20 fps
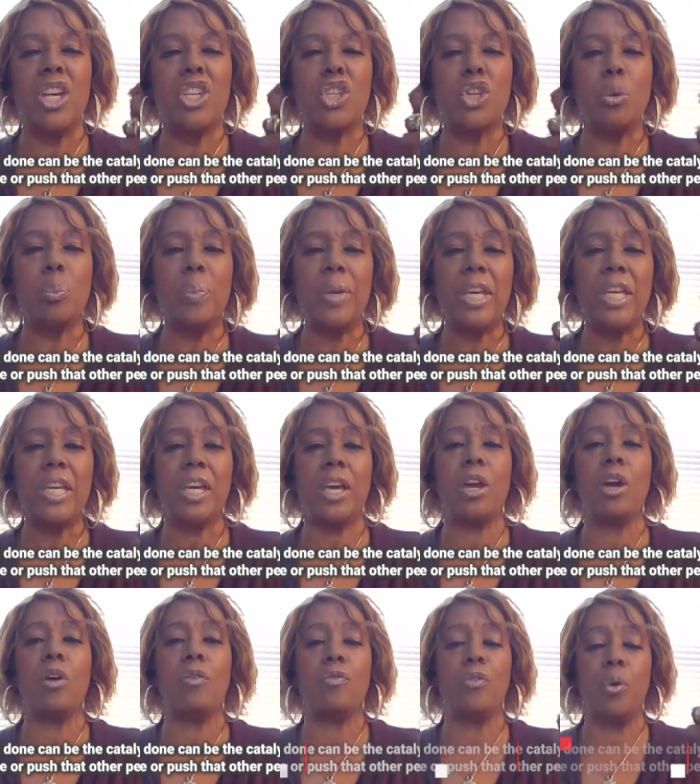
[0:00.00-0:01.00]
So be
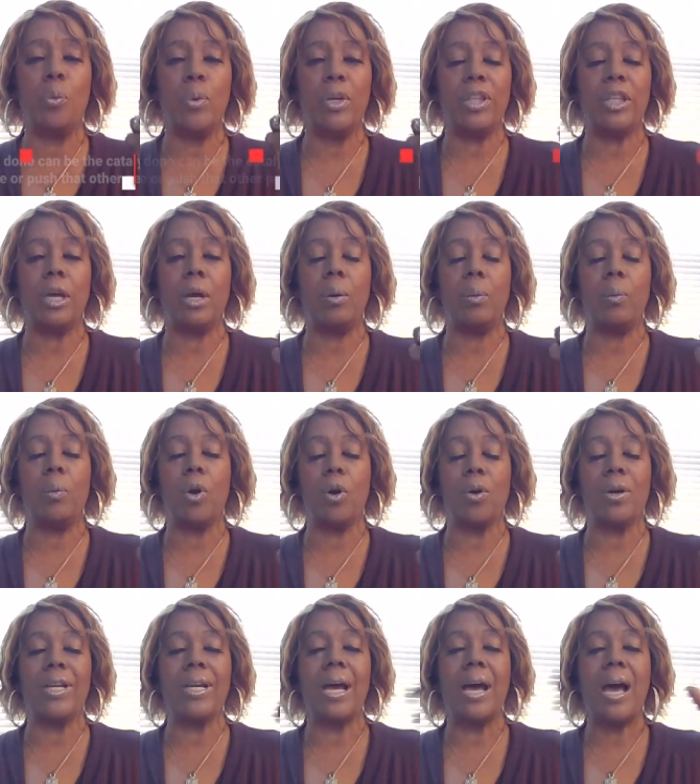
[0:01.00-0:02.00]
careful with that
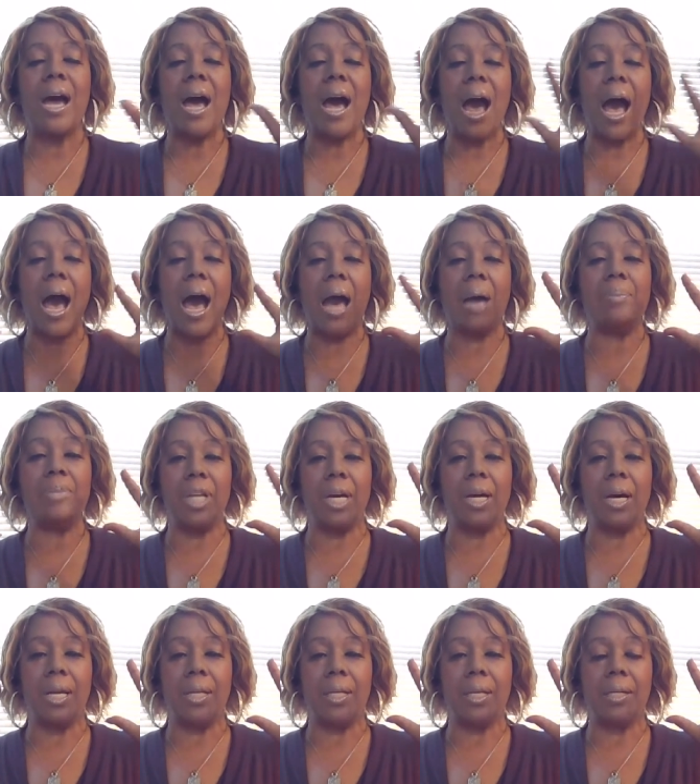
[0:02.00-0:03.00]
word I'm
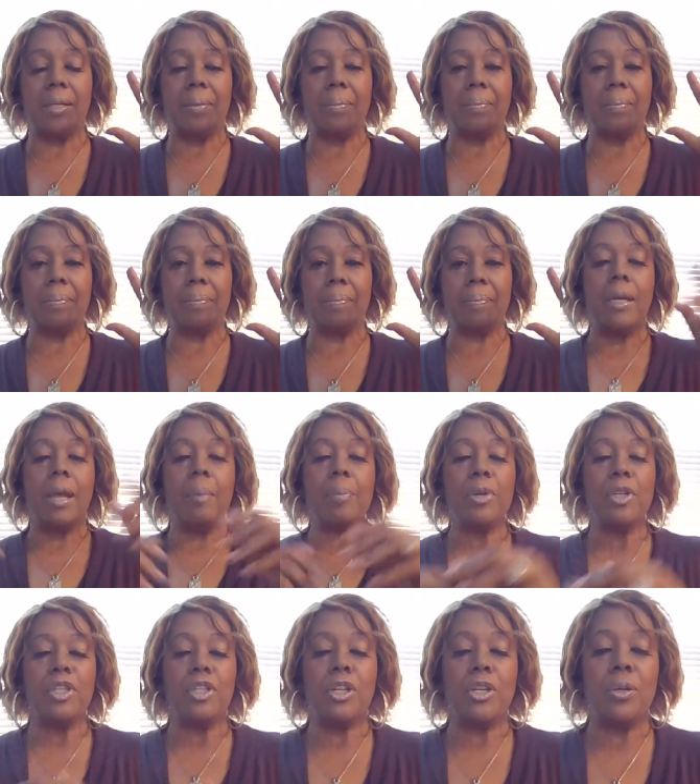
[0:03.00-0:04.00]
done.
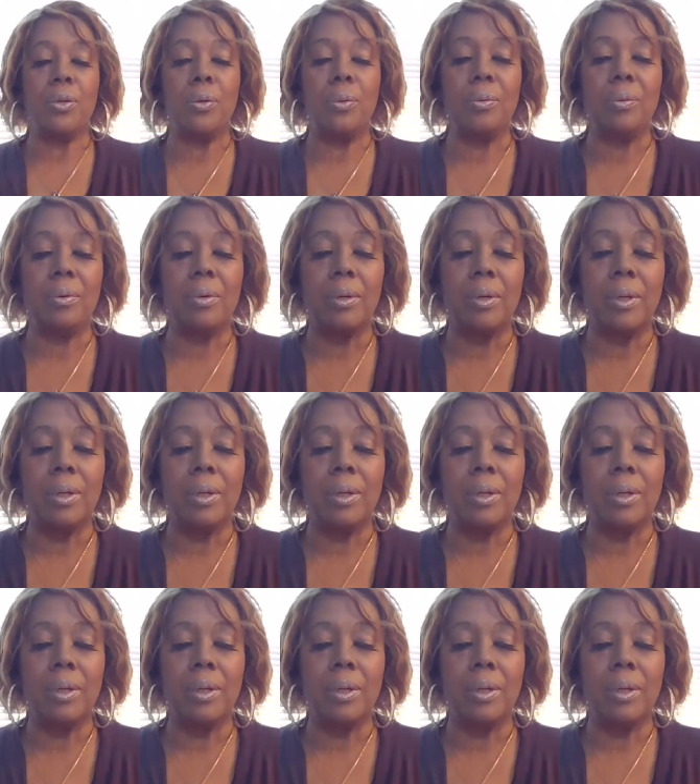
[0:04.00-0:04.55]
Number two,